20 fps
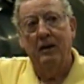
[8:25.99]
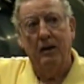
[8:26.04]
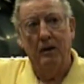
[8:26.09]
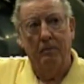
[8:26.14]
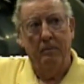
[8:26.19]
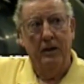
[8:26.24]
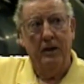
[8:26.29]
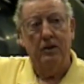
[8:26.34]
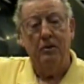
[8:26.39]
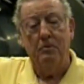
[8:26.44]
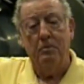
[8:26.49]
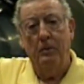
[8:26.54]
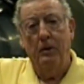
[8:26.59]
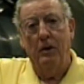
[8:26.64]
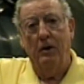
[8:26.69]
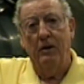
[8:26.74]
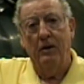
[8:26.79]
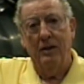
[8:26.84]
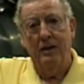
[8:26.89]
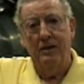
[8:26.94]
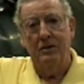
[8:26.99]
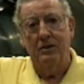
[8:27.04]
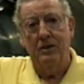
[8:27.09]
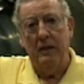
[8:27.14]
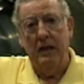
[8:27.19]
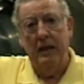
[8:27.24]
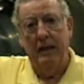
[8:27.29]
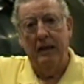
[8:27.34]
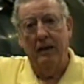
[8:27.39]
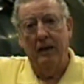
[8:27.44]
The biggest part is
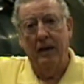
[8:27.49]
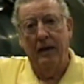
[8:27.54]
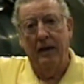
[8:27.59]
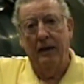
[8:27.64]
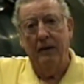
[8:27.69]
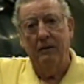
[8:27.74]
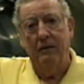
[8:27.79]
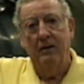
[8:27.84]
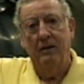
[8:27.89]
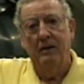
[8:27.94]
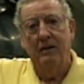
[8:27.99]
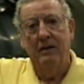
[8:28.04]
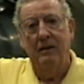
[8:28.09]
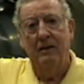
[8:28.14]
the inlet.